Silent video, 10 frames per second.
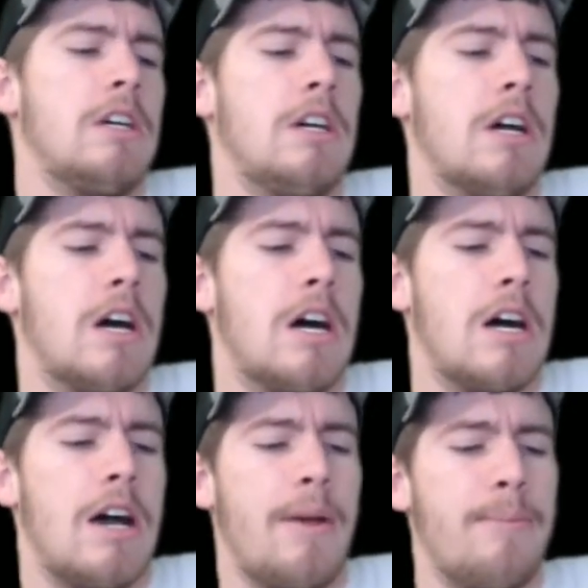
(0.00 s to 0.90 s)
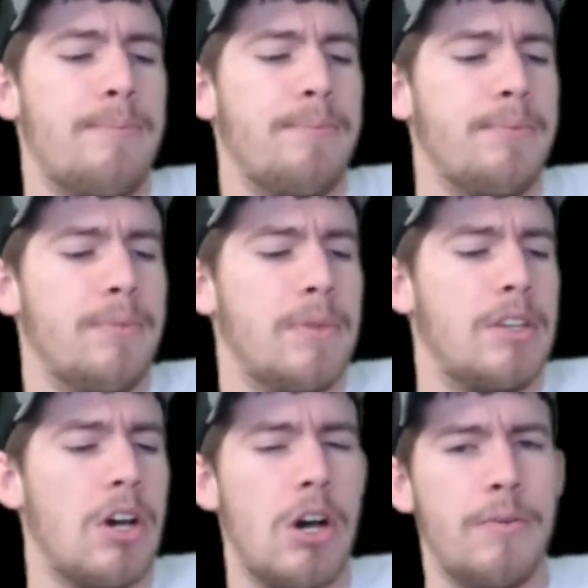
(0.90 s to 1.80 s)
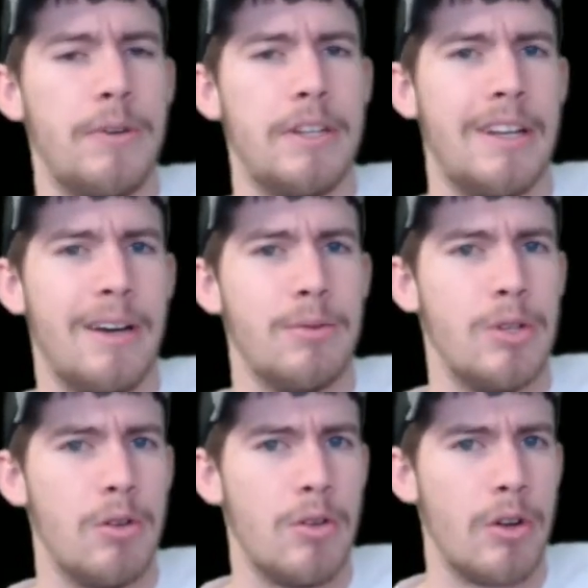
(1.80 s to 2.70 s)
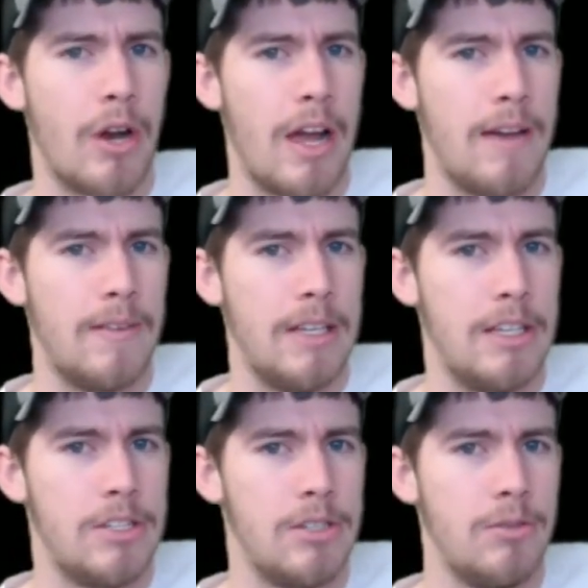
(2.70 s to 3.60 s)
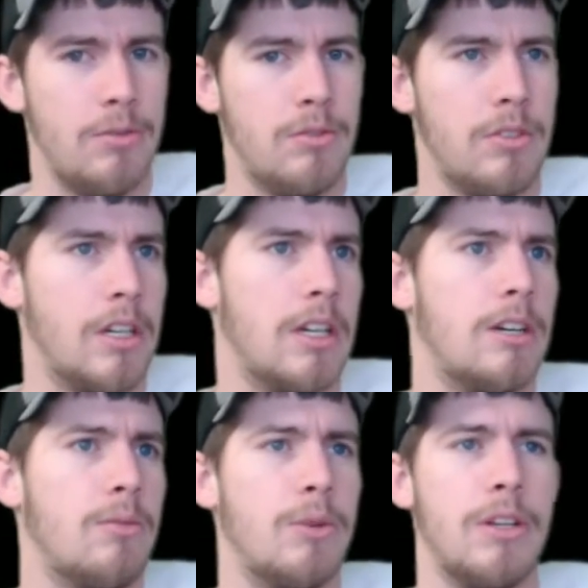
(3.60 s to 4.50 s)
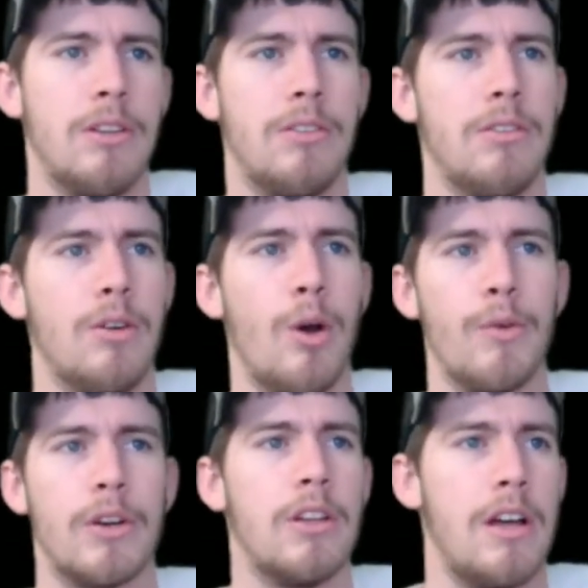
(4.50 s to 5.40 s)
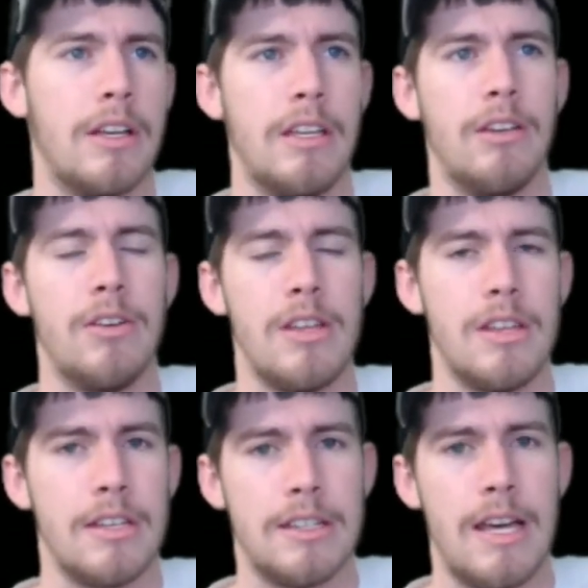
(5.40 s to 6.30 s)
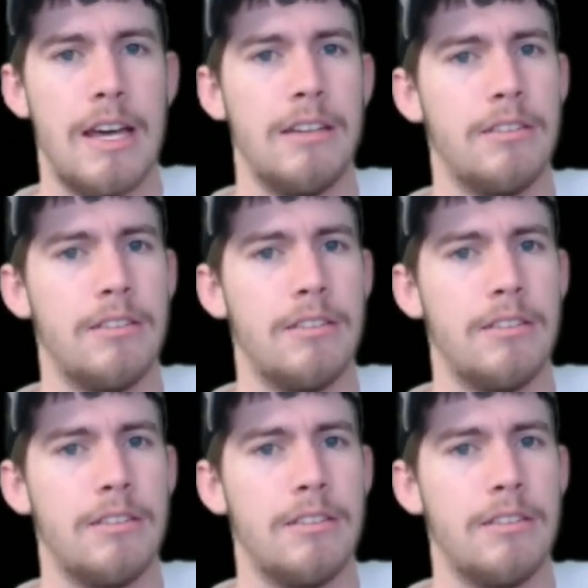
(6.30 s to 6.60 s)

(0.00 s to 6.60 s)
I'm confident that I will no longer have any issues with overclocking or anything like that.